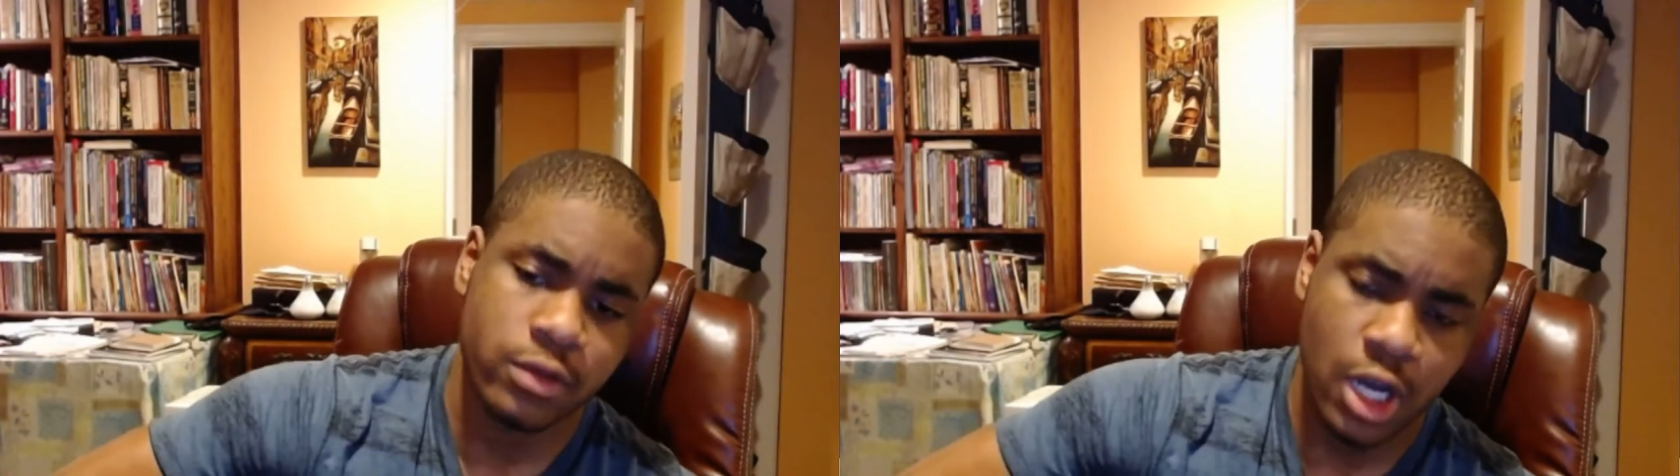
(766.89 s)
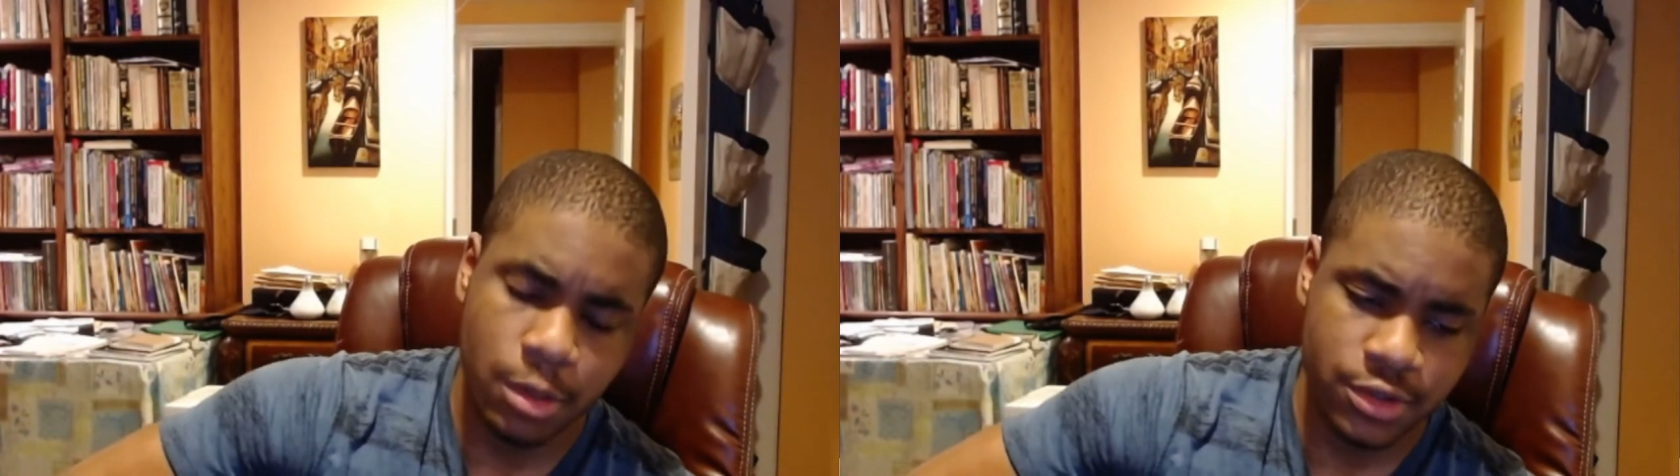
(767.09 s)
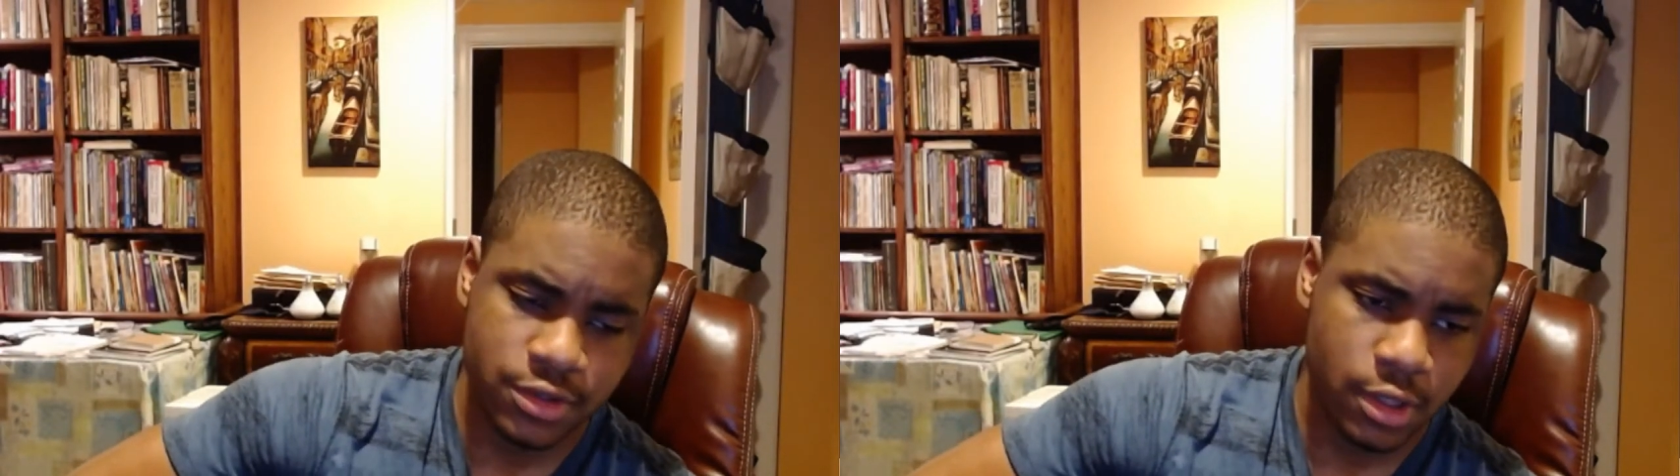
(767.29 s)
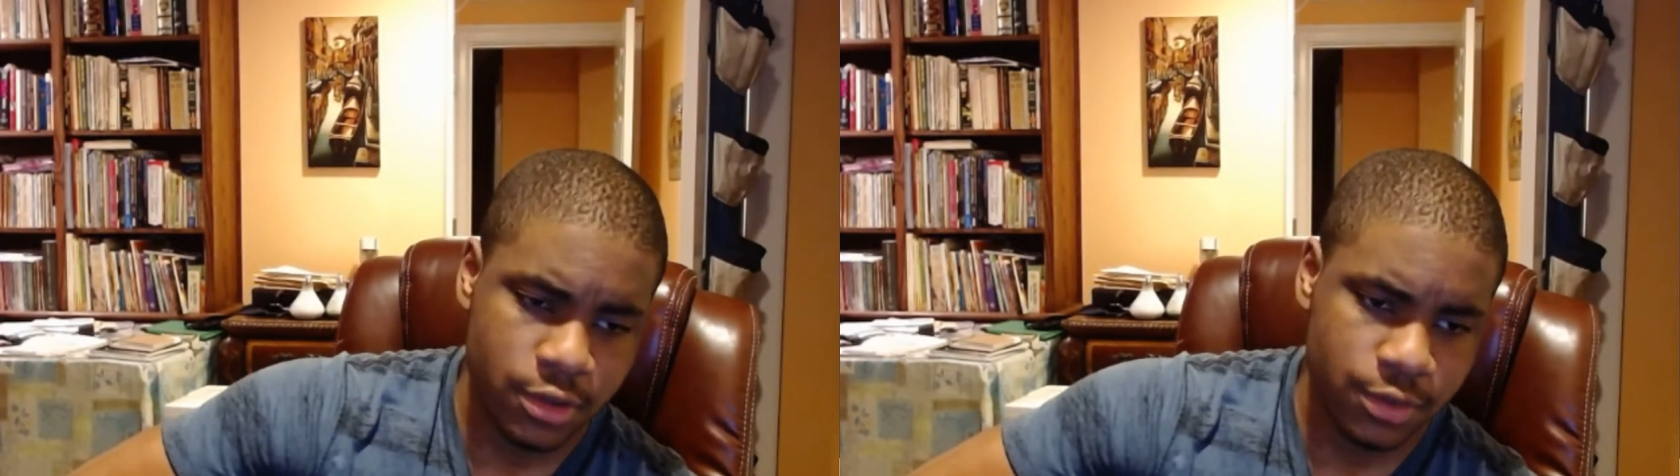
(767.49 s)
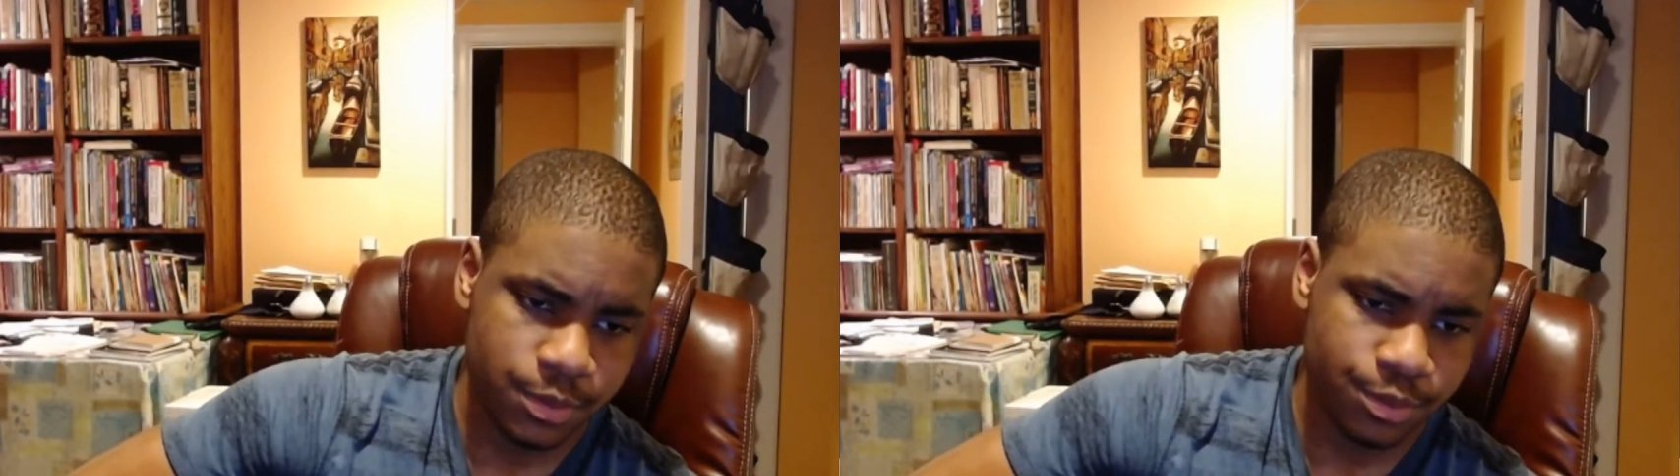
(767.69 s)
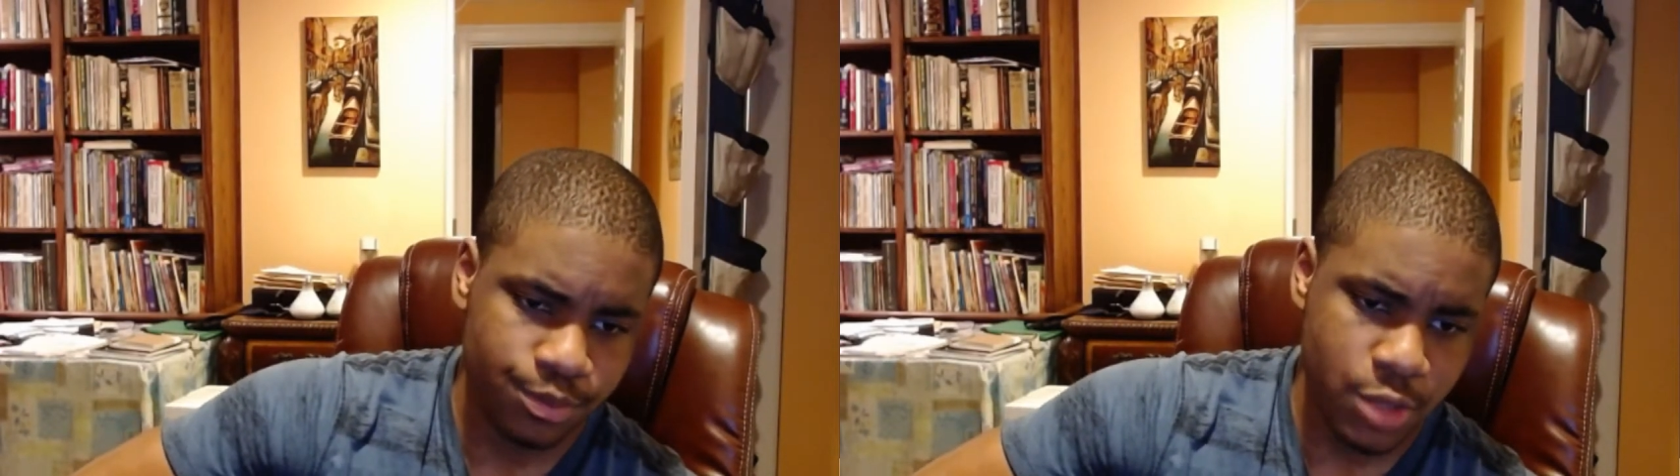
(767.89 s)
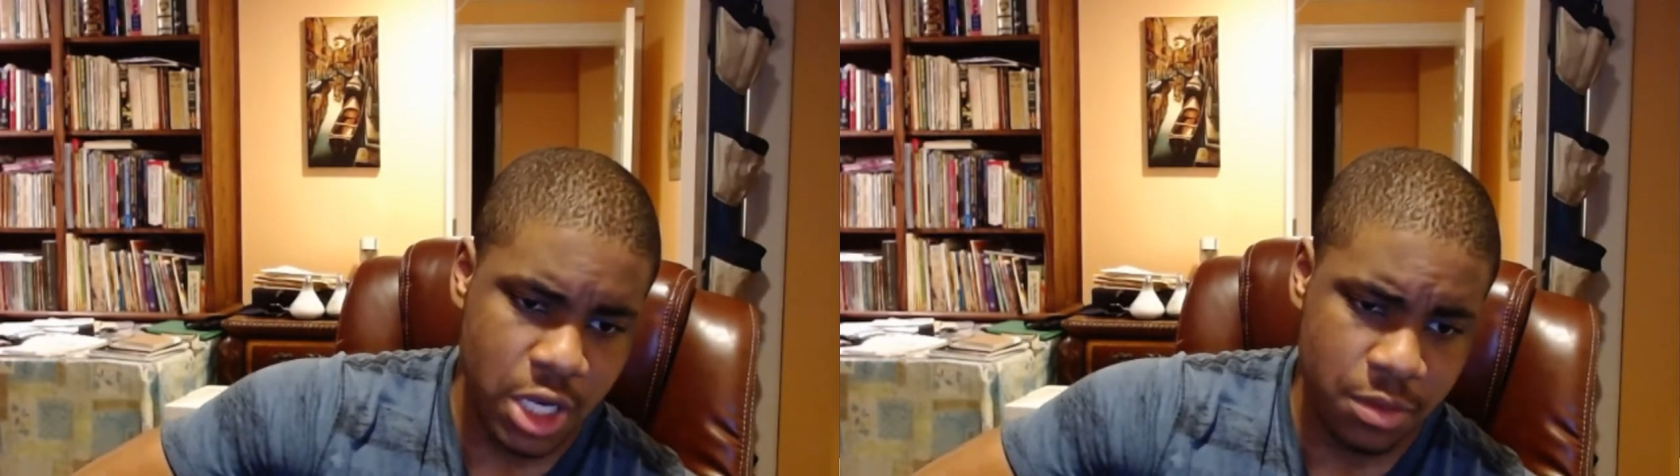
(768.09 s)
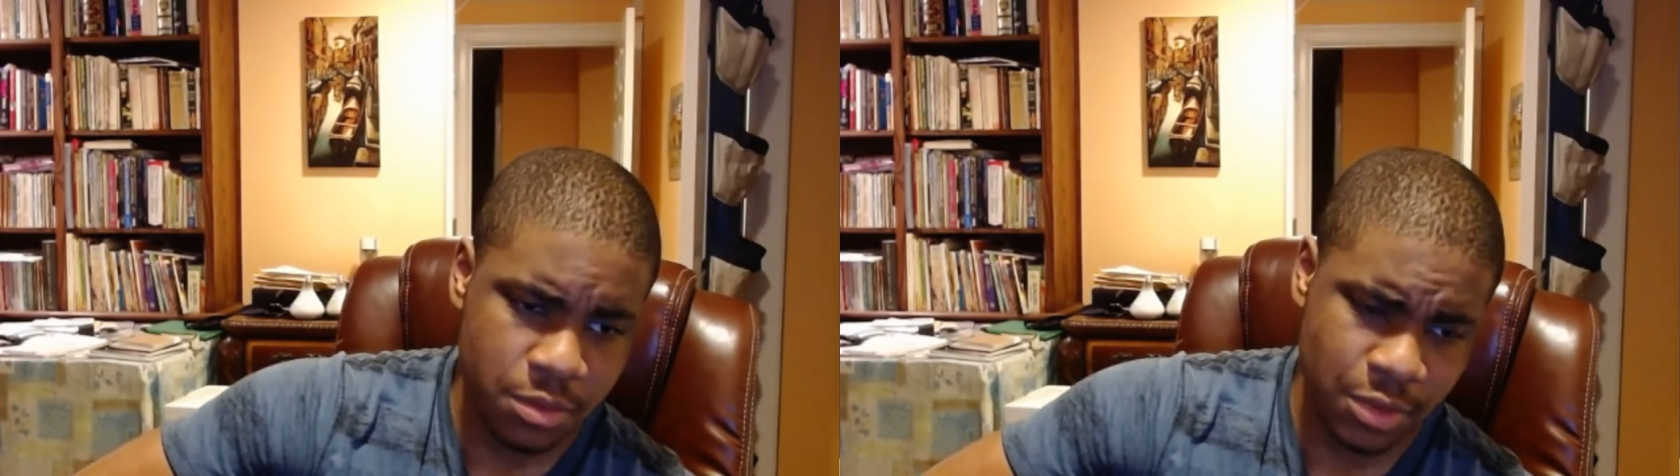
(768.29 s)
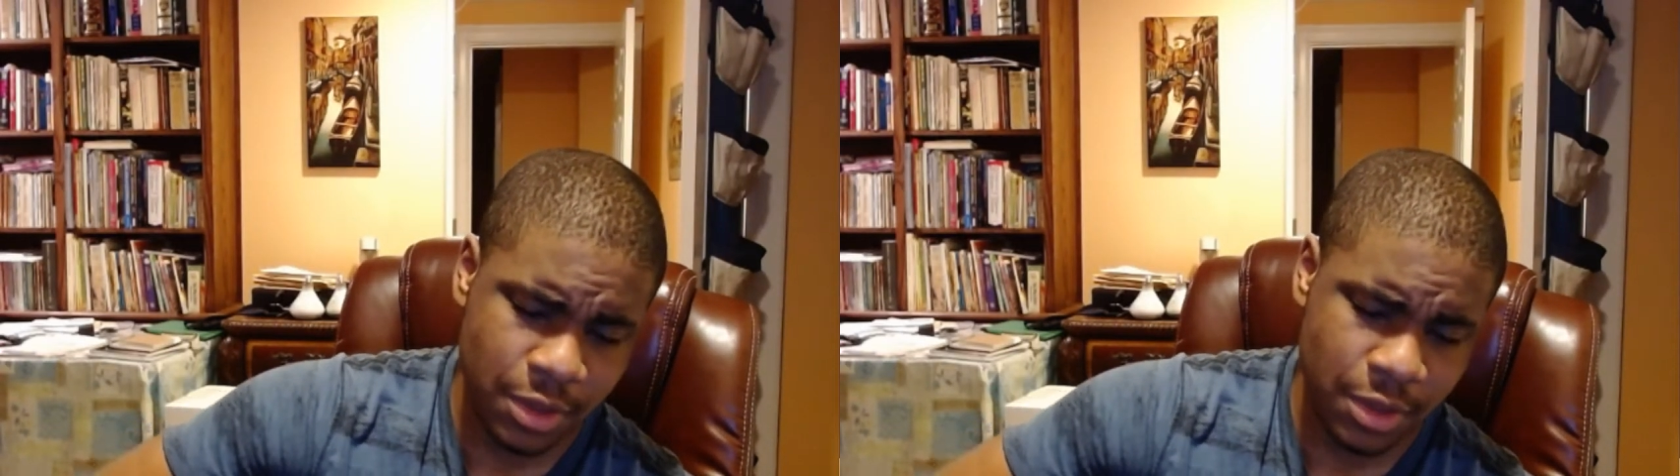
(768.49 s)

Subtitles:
common sense. And